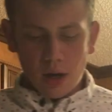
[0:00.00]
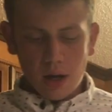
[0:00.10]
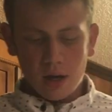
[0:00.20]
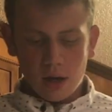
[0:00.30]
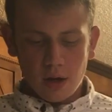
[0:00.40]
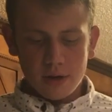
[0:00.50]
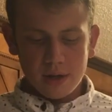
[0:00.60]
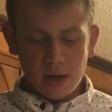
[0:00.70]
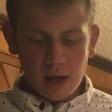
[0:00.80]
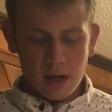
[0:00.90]
In
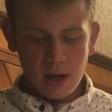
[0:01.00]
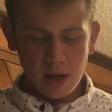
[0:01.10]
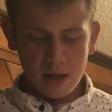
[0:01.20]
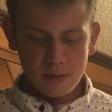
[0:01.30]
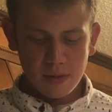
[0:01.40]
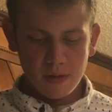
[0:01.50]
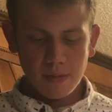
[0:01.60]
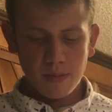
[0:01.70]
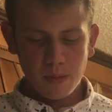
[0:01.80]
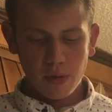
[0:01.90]
closing, it has been a
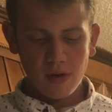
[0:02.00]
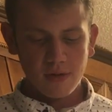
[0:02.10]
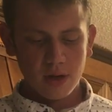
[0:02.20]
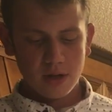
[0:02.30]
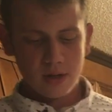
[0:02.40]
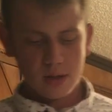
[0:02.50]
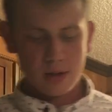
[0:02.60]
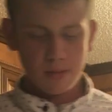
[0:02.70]
privilege